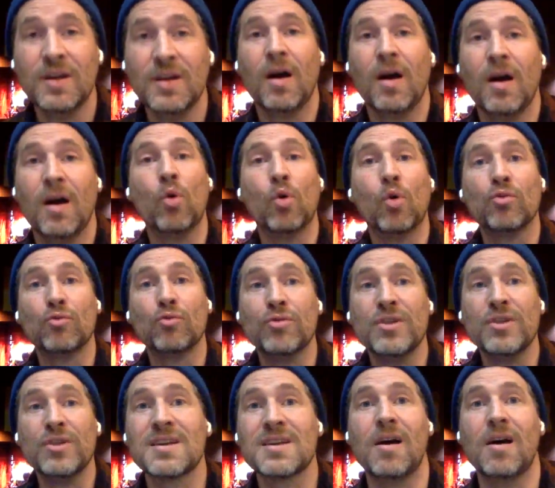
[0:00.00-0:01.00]
a more
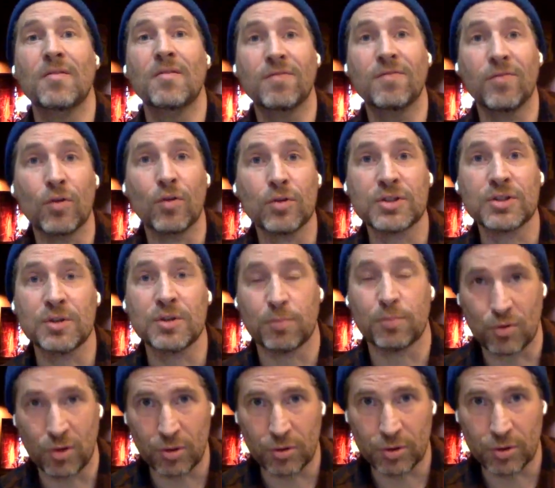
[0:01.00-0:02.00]
risk-averse
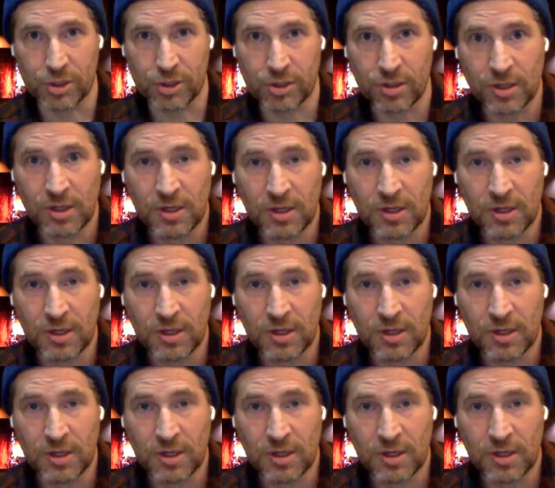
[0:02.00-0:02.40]
approach.